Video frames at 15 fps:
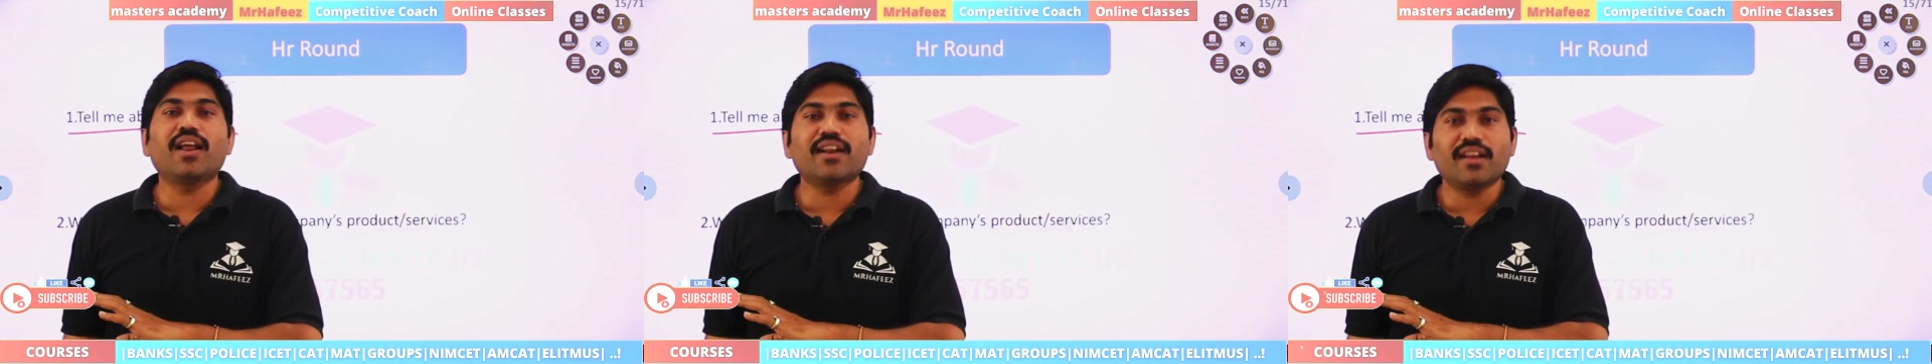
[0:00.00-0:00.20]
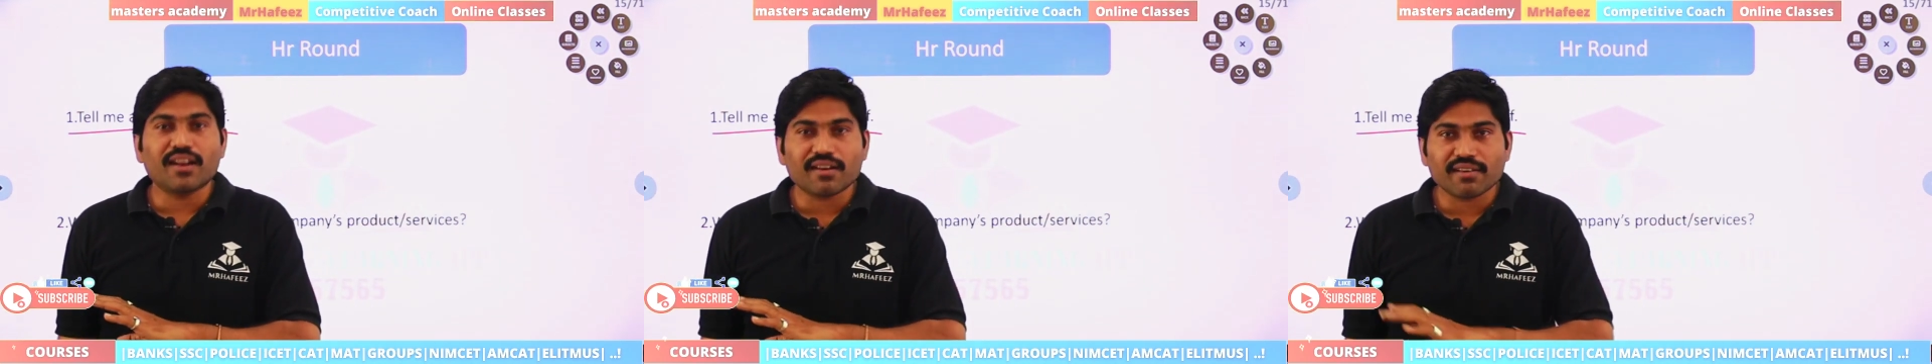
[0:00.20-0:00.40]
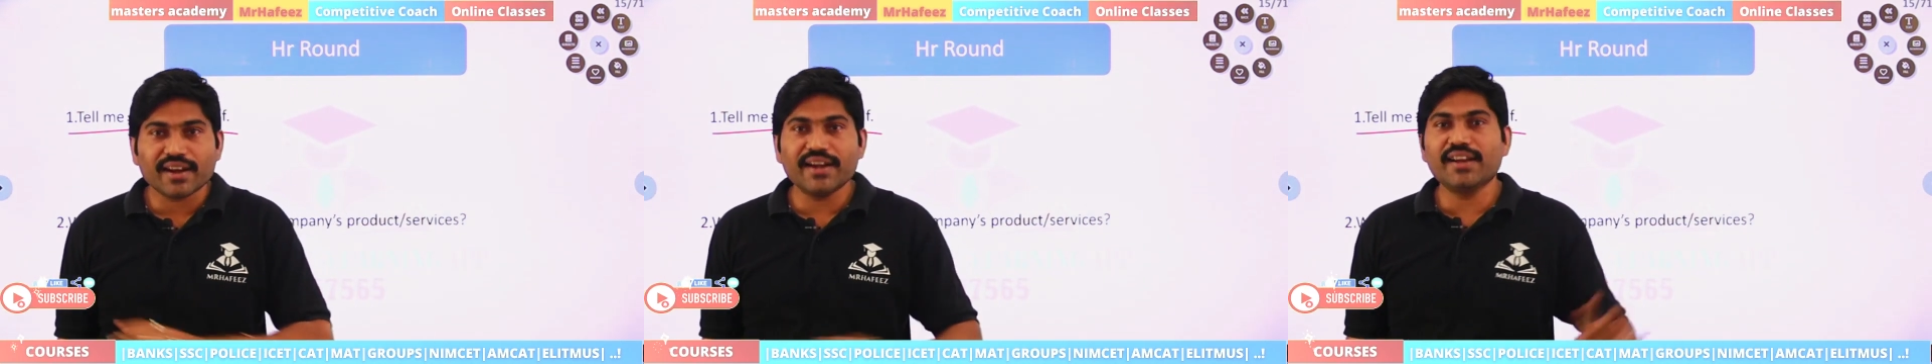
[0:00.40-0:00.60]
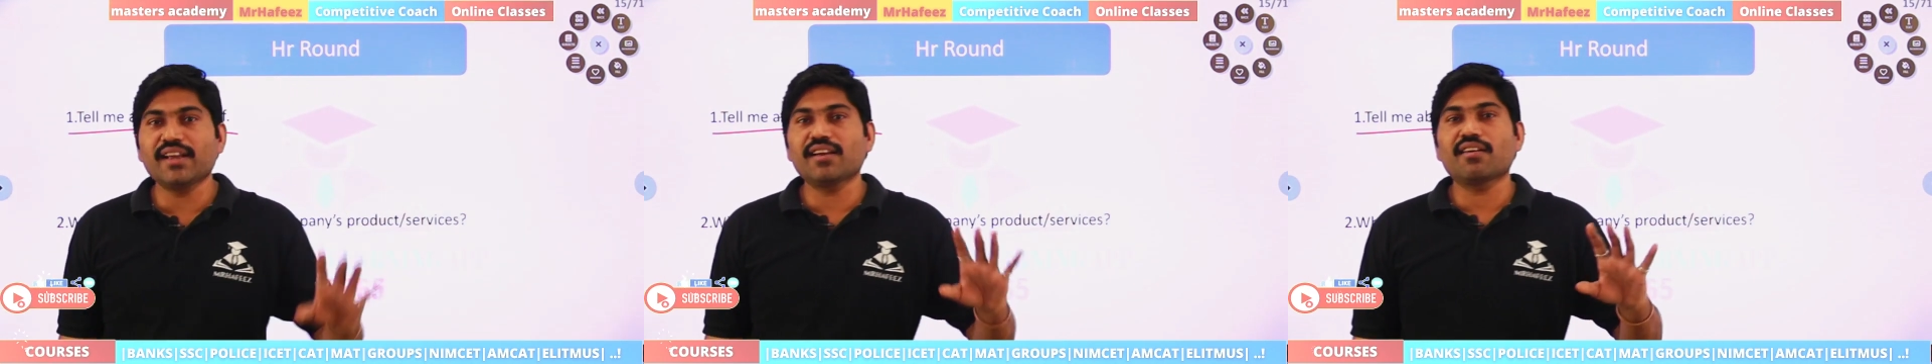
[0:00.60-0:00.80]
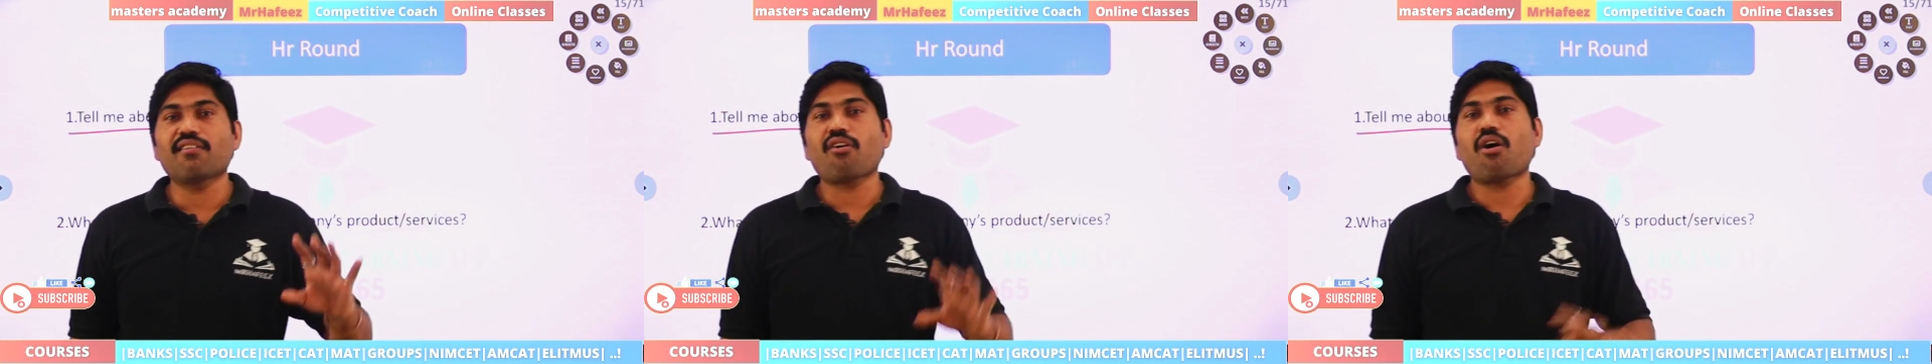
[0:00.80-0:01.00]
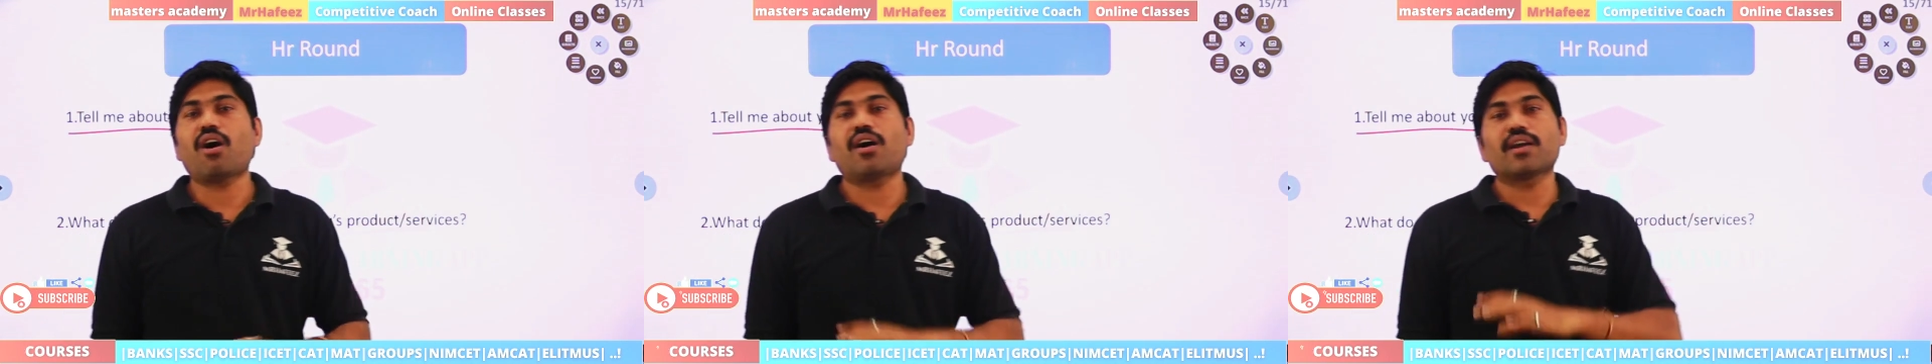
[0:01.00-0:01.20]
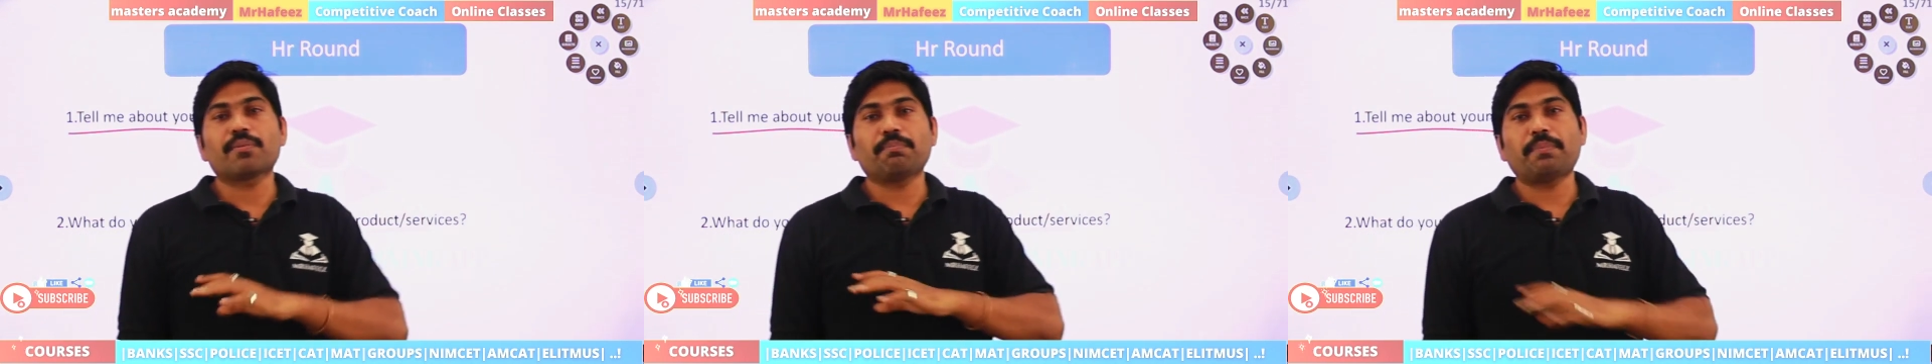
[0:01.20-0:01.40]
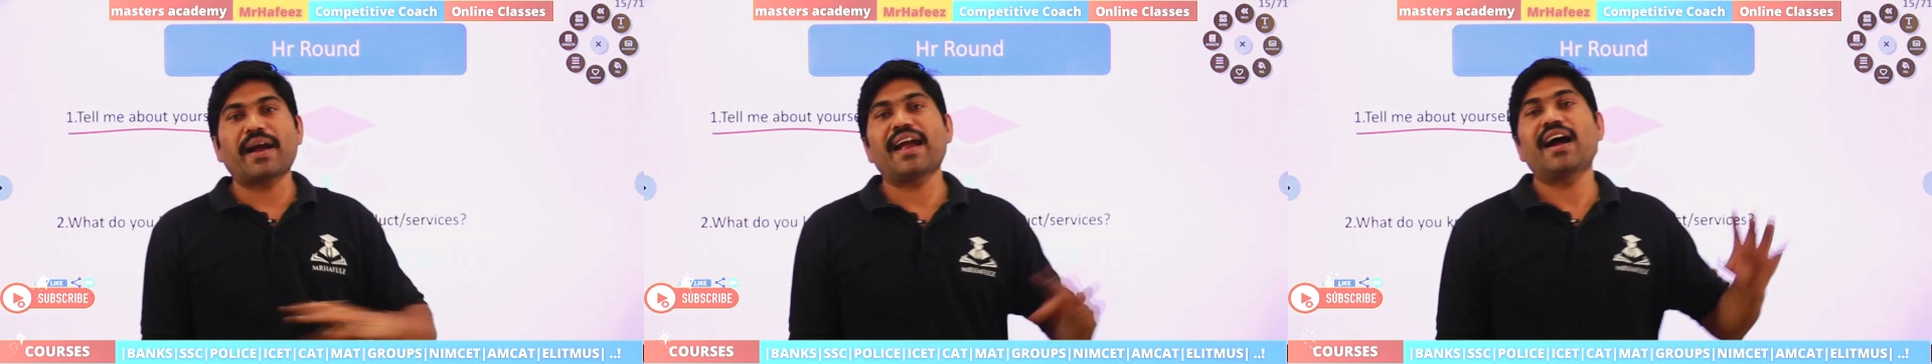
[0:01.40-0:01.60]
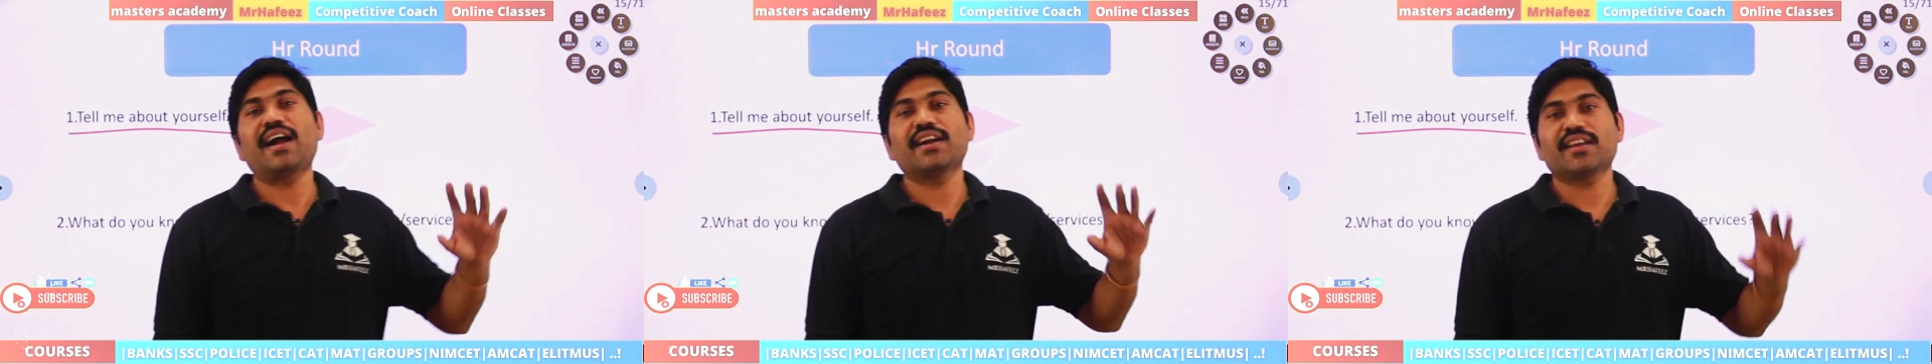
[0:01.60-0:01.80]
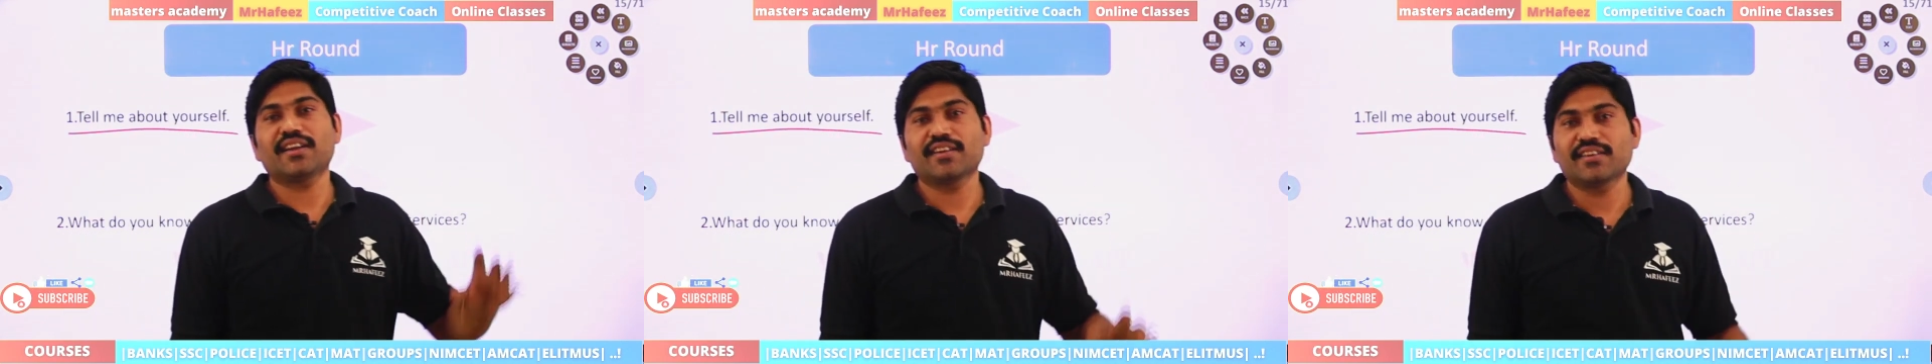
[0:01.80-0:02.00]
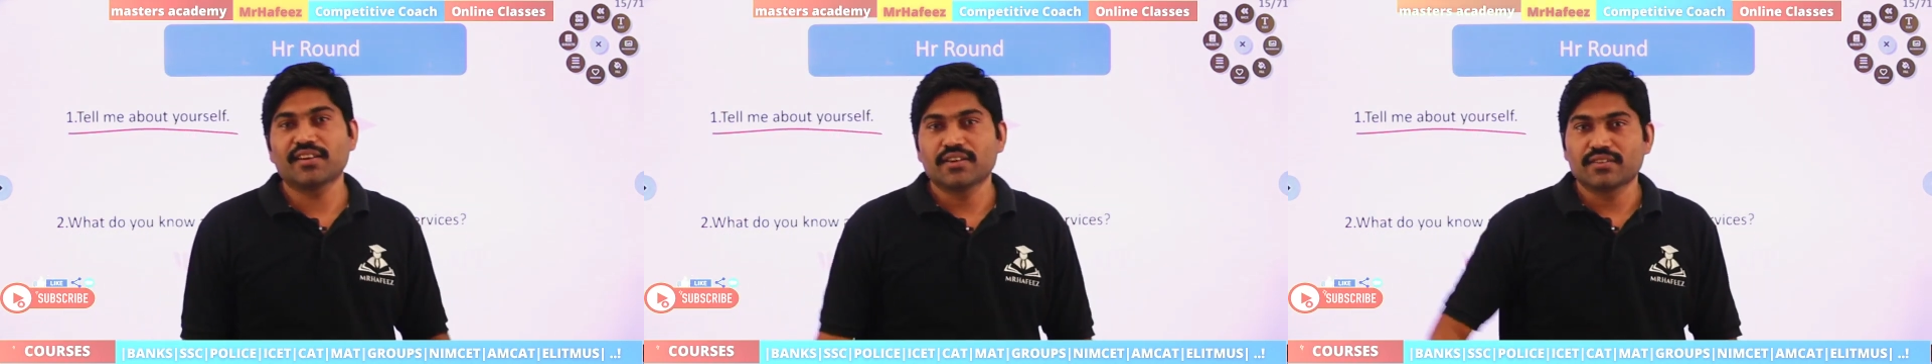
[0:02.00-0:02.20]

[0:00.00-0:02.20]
reading or by hearting